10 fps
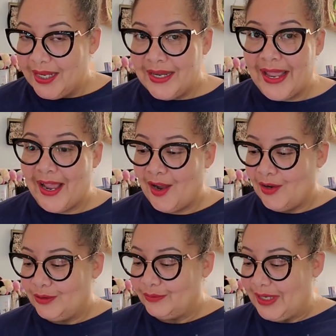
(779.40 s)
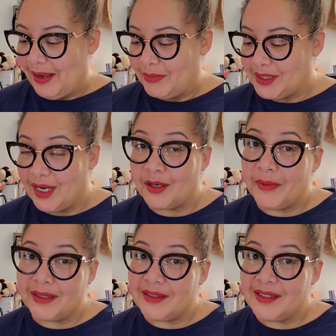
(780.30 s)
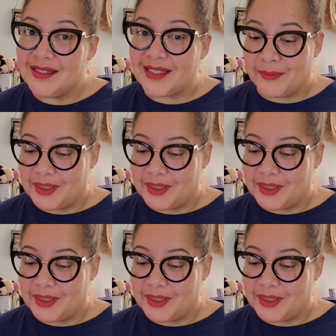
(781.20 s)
Now, I've been talking about this.